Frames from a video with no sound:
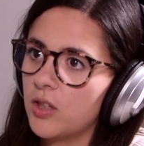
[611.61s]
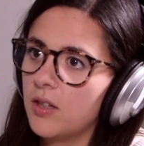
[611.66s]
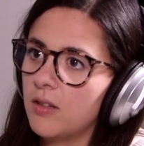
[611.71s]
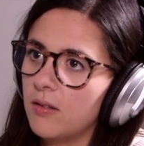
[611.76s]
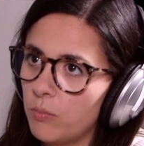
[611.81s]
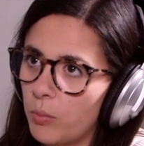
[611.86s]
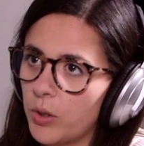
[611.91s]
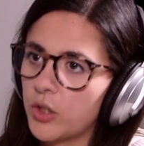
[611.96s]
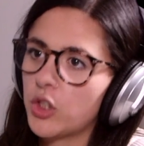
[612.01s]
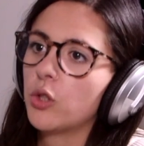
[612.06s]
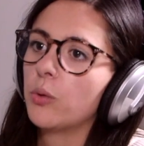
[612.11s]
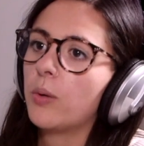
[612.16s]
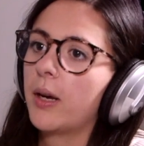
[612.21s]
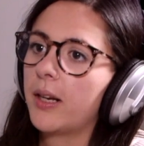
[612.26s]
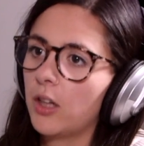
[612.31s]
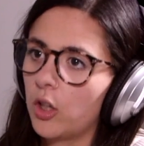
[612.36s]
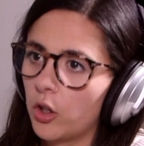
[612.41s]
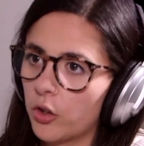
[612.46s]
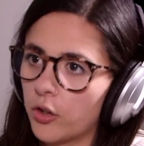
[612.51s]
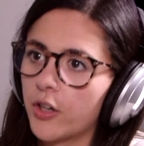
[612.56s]
What you
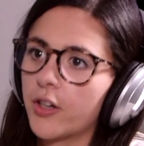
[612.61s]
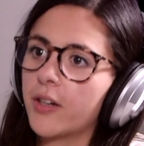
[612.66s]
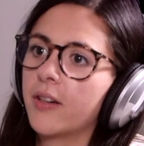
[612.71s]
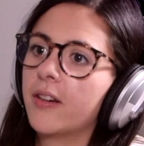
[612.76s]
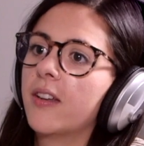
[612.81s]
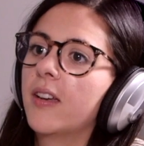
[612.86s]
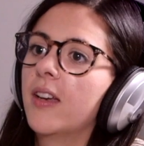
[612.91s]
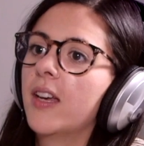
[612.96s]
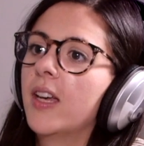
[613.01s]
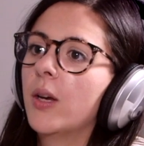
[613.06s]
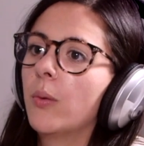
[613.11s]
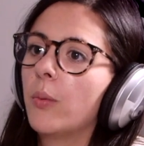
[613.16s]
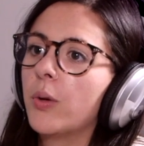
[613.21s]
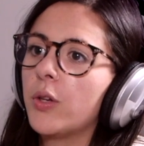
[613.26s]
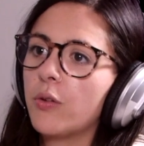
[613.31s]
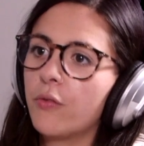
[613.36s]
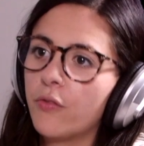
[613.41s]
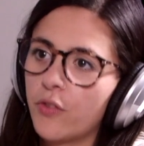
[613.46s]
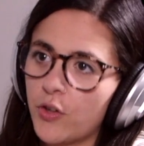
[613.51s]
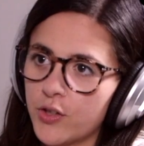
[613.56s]
had learned when
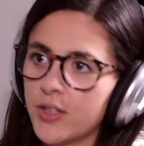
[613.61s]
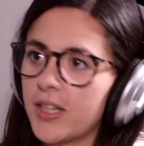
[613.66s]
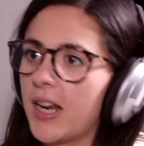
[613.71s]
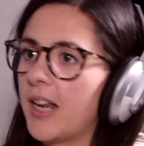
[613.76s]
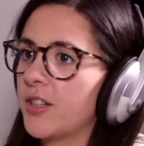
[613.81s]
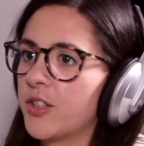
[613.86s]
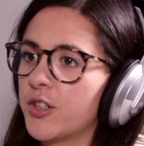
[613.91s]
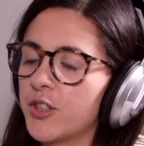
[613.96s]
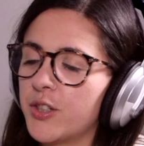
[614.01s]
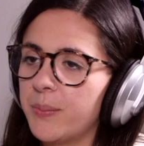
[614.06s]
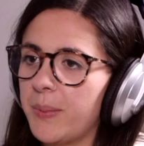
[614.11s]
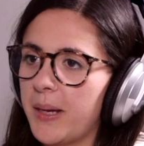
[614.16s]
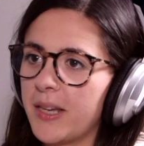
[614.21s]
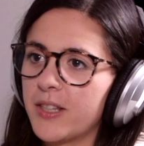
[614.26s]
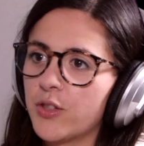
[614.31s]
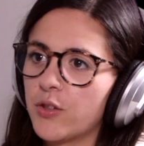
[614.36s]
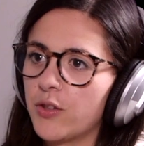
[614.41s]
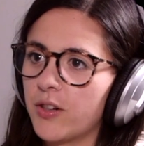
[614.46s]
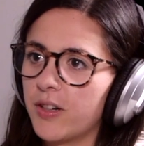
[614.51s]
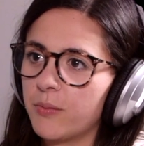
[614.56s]
you first entered Bay
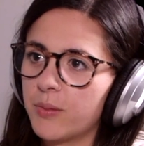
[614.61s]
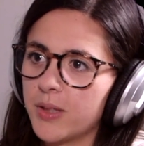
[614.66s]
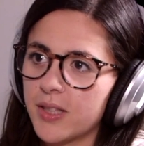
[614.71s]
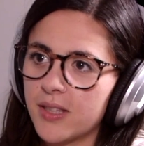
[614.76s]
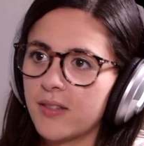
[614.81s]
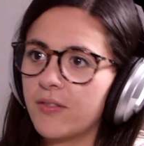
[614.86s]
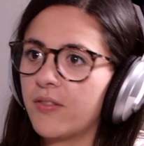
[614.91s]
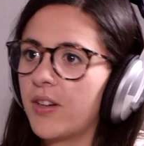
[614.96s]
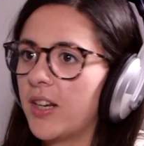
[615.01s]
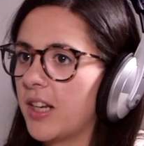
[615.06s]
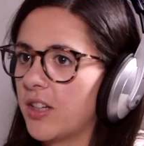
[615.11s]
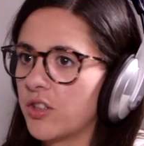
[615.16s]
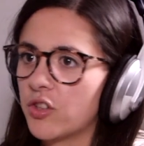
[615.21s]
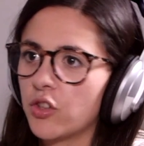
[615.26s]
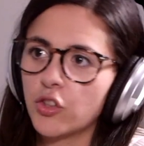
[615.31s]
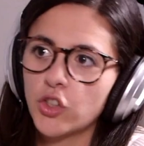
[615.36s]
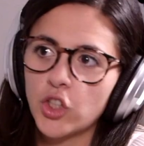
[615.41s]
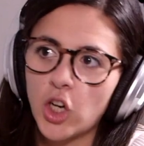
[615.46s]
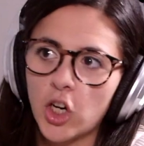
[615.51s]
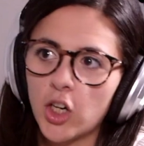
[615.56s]
Street was the
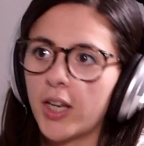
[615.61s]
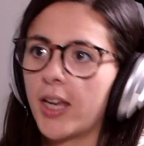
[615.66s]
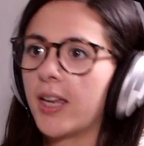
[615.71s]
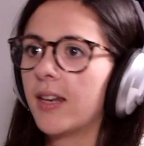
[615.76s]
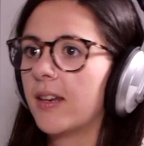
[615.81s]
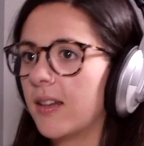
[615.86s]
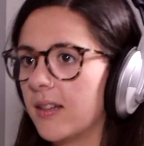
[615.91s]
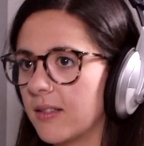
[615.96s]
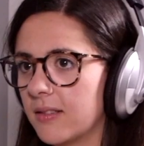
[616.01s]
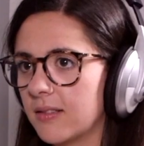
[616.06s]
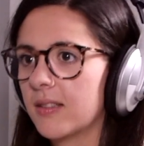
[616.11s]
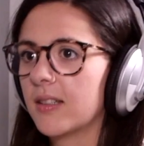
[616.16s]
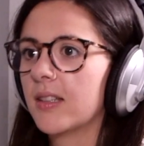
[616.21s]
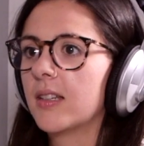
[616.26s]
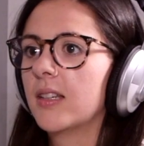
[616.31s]
financial jargon and...